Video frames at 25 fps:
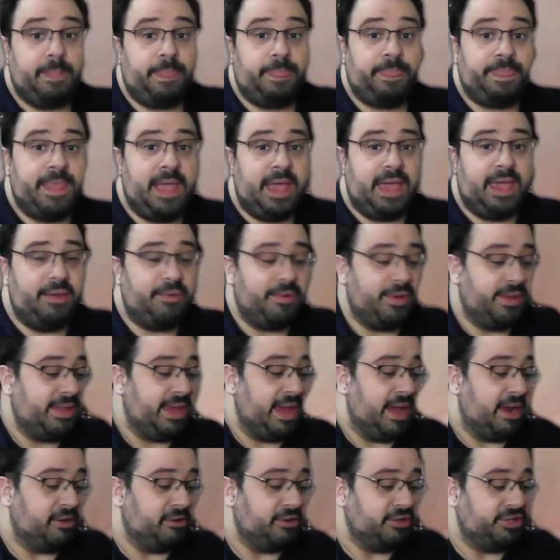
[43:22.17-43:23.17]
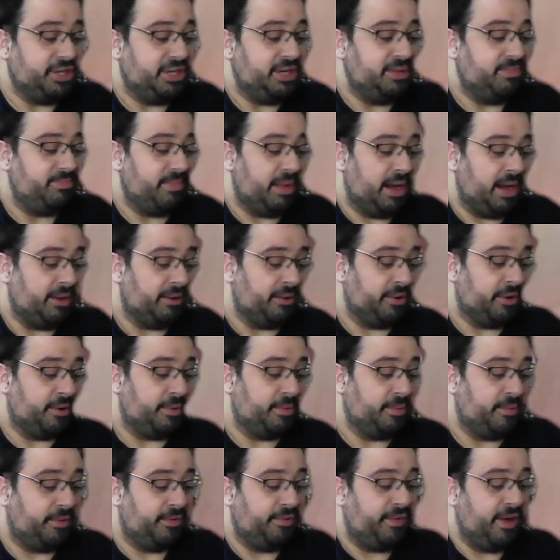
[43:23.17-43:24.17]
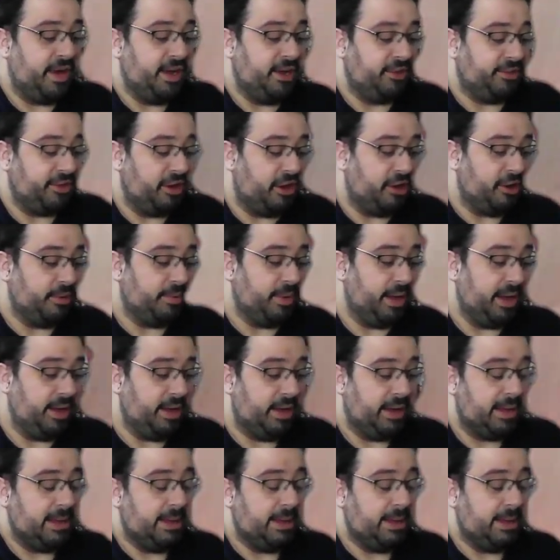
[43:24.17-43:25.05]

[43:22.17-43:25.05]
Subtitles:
Did I get rid of the energy? I don't know. We'll find out the hard way.